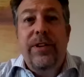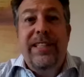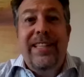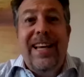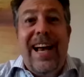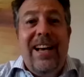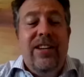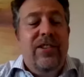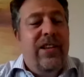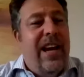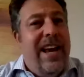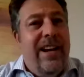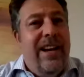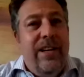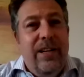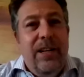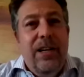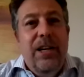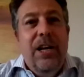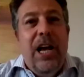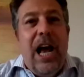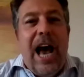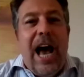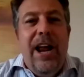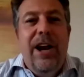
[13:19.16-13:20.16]
fantastic. And
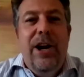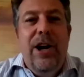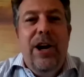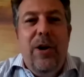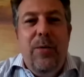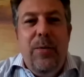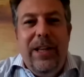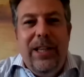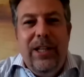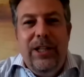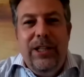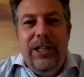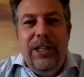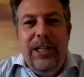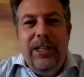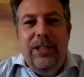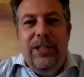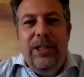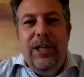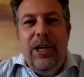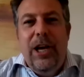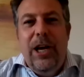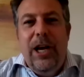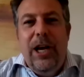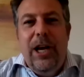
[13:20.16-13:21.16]
I don't know whether
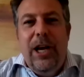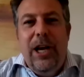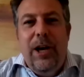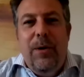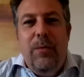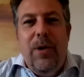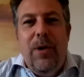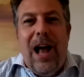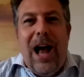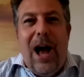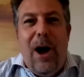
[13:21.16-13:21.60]
this will